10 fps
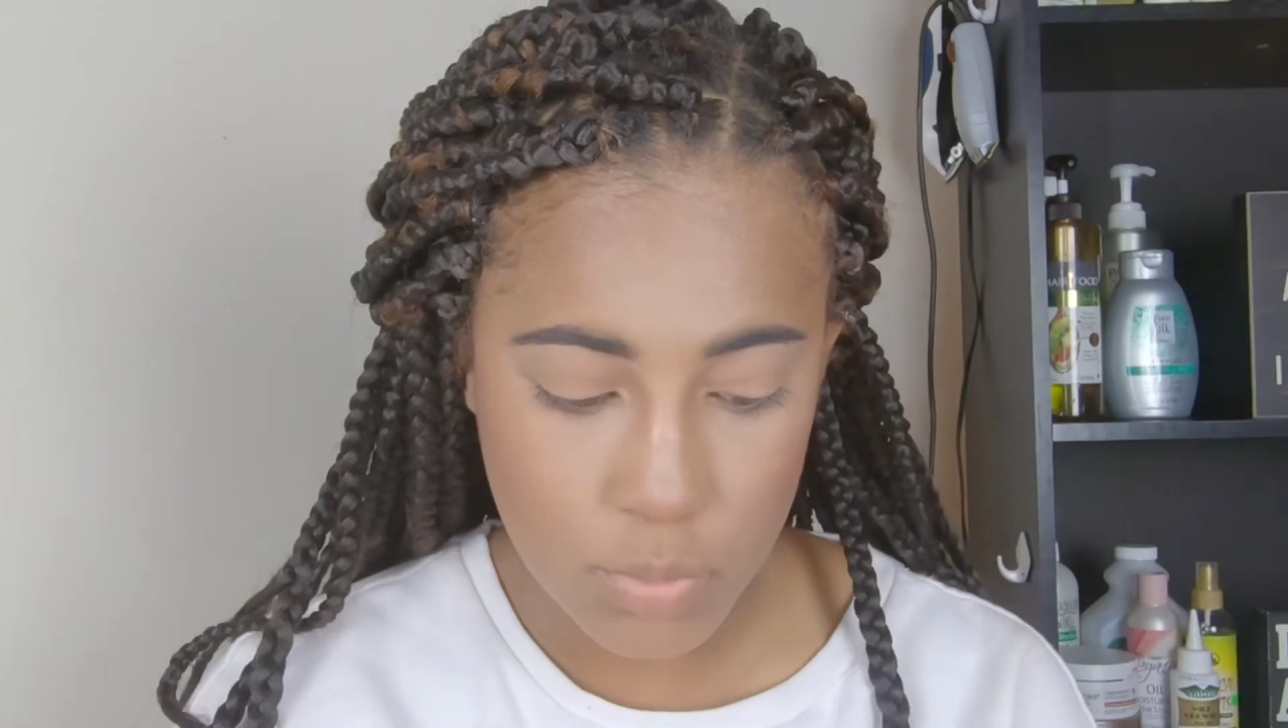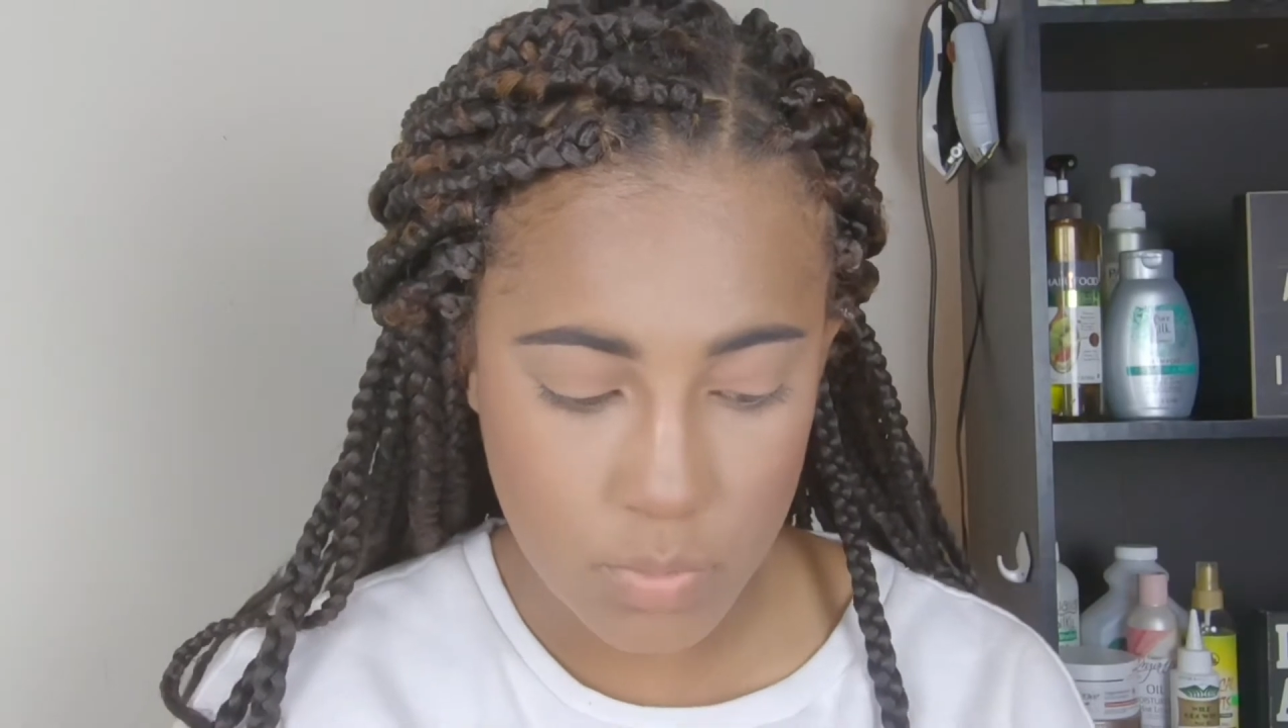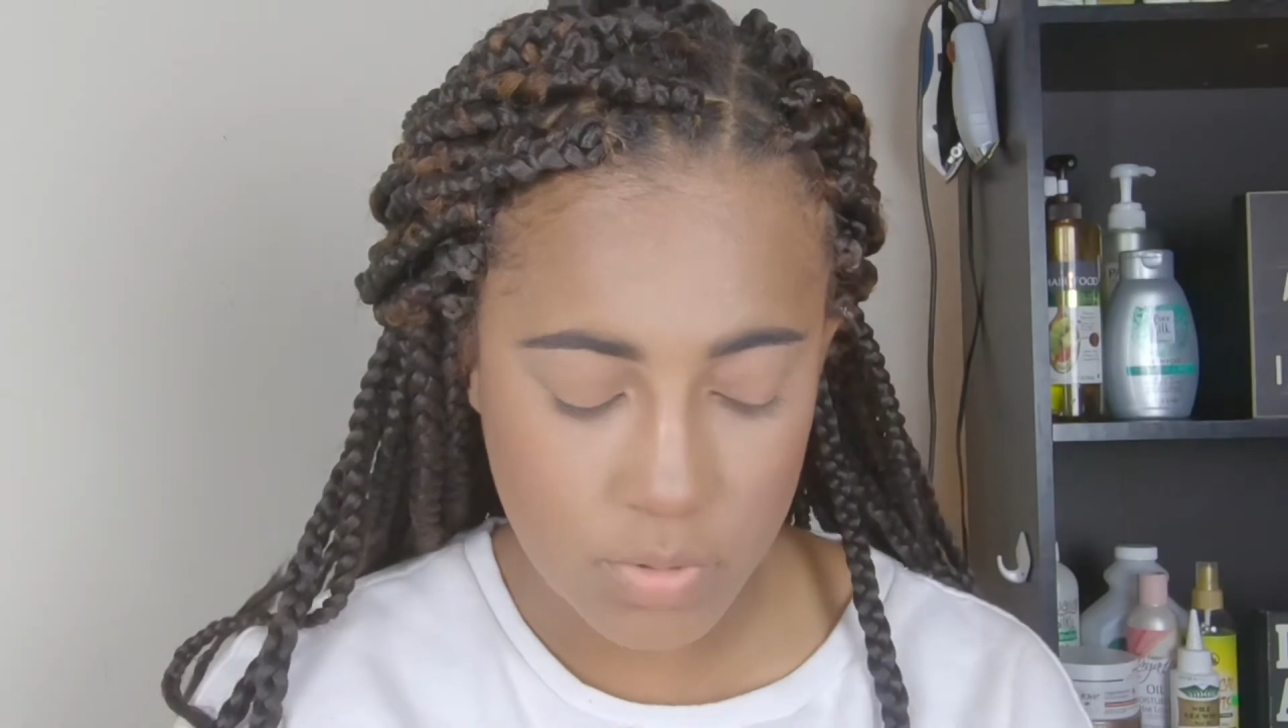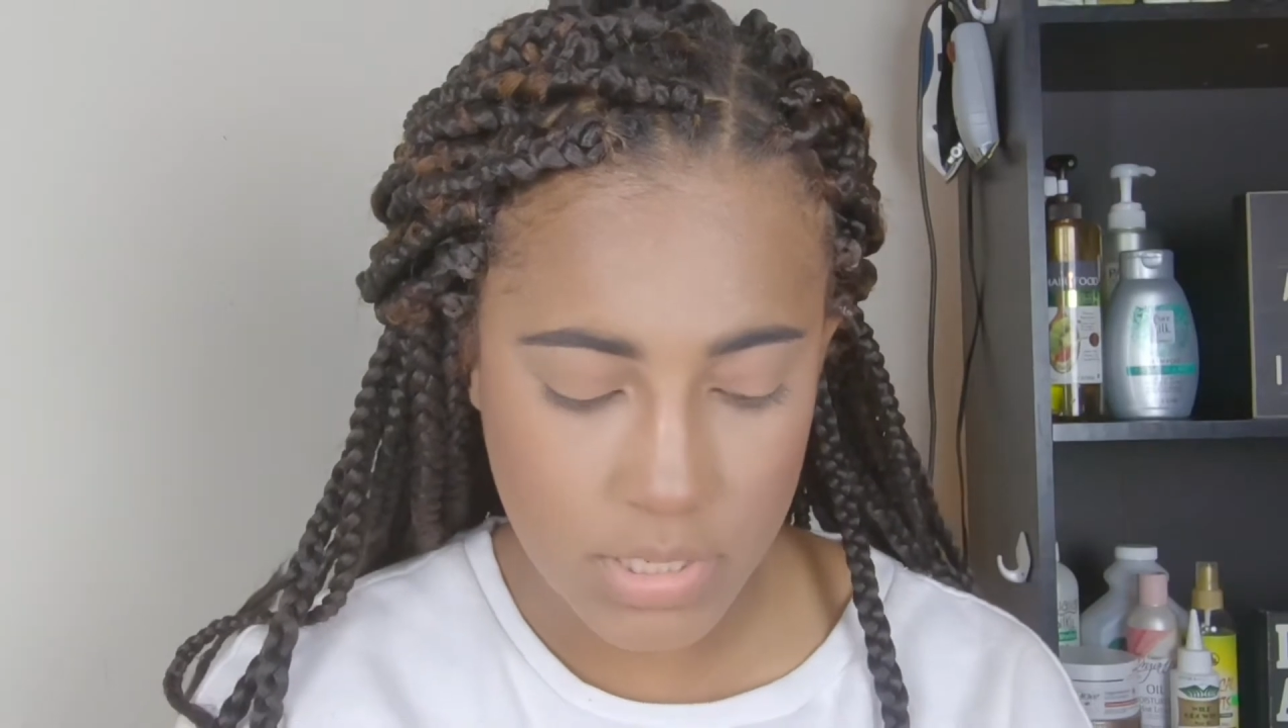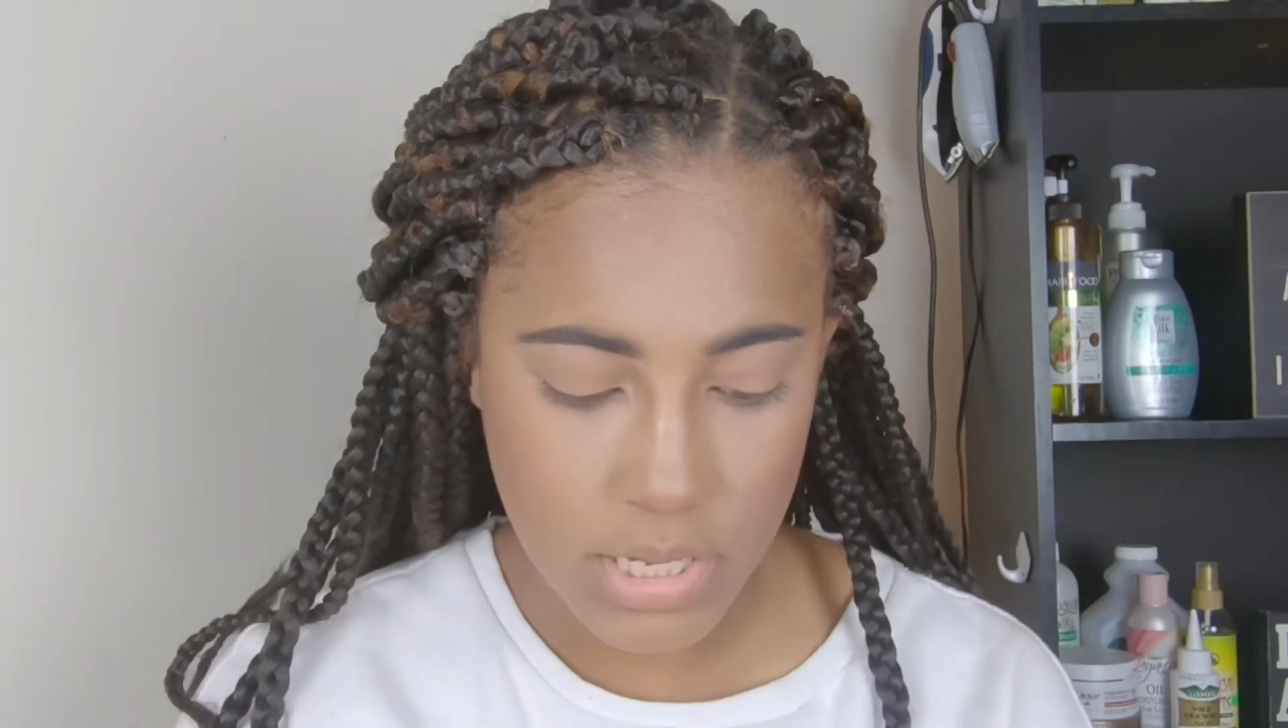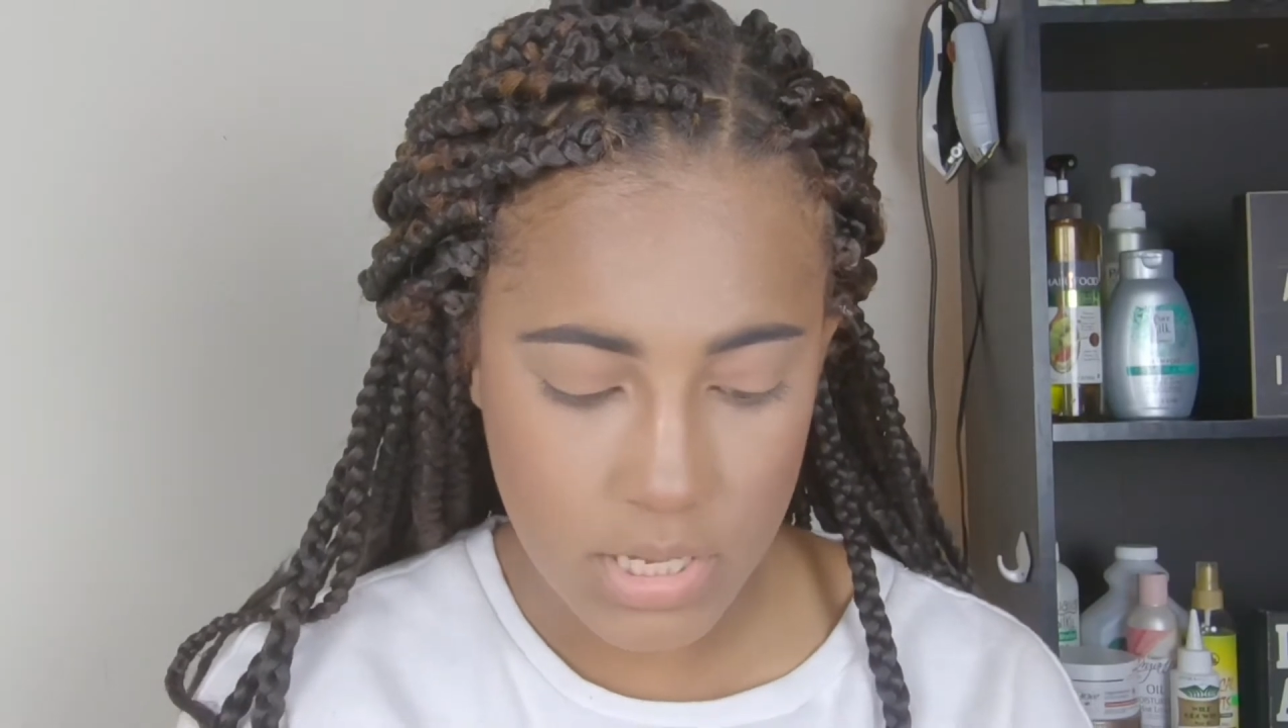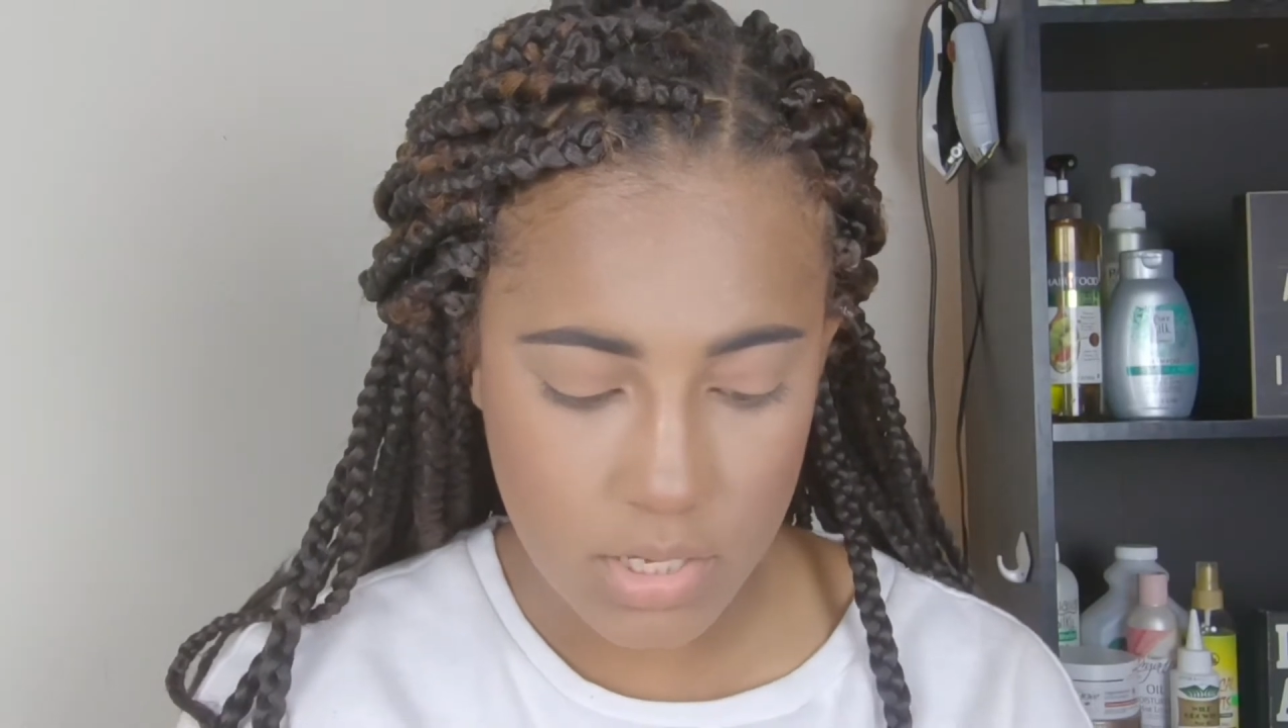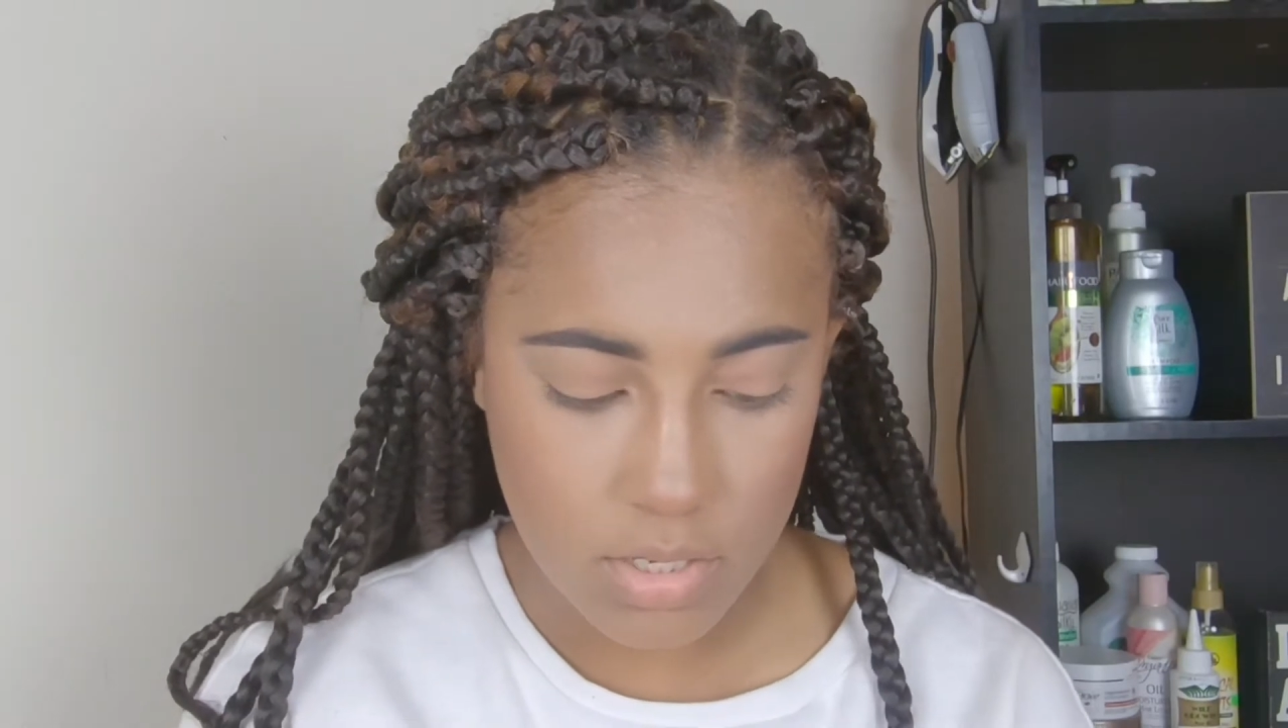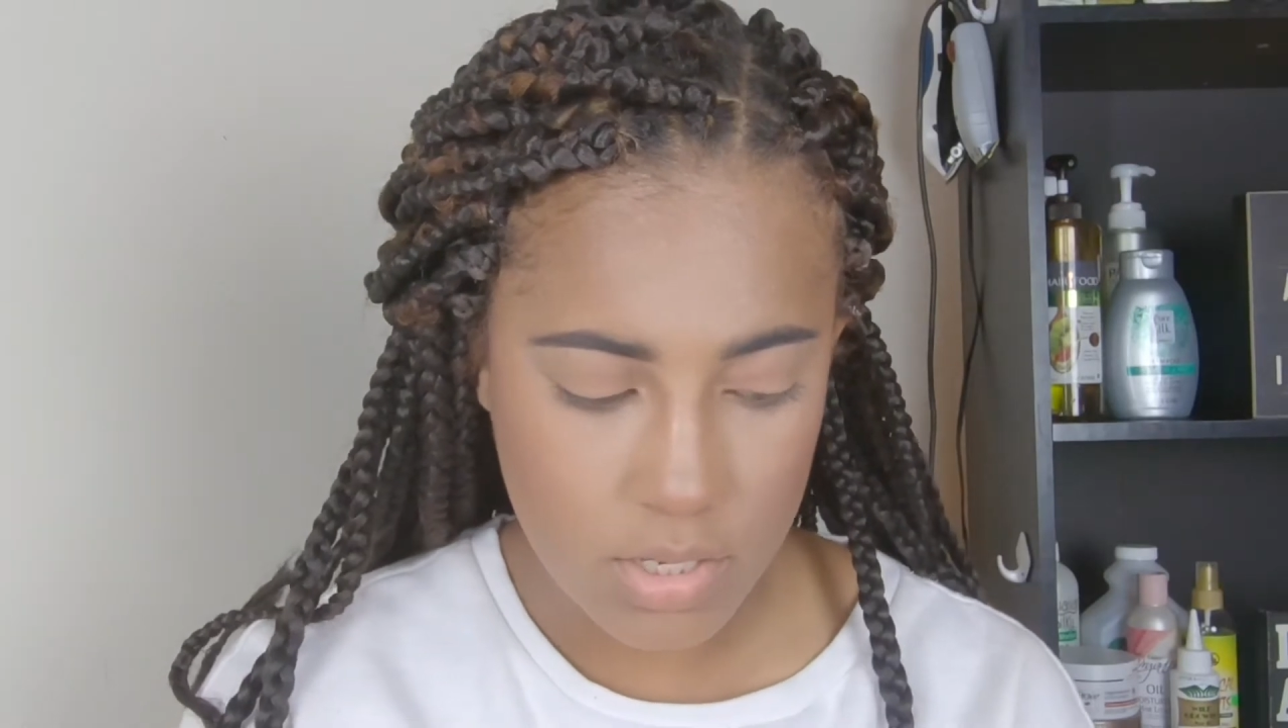Okay.